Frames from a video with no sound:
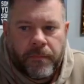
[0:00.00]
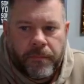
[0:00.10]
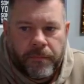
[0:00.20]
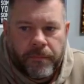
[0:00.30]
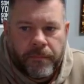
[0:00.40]

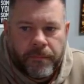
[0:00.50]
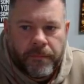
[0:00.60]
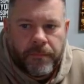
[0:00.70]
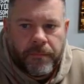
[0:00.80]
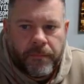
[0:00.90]

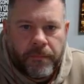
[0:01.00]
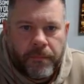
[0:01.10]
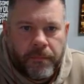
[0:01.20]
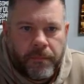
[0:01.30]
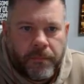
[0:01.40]

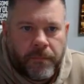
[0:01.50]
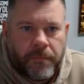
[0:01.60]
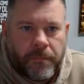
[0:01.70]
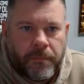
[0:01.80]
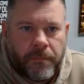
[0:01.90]

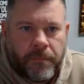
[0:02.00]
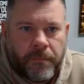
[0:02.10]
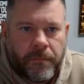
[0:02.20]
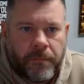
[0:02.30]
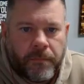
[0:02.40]

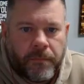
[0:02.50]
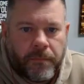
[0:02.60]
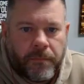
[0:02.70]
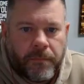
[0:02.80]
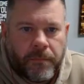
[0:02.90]

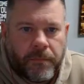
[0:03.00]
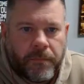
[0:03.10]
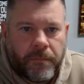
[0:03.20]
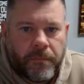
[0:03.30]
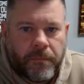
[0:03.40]

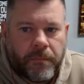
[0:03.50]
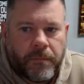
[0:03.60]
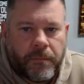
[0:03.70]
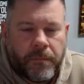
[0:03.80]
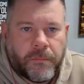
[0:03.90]

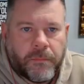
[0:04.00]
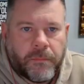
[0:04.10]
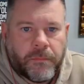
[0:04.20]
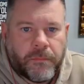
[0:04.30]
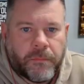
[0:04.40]

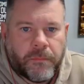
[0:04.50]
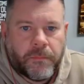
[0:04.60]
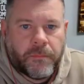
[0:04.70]
[no speech]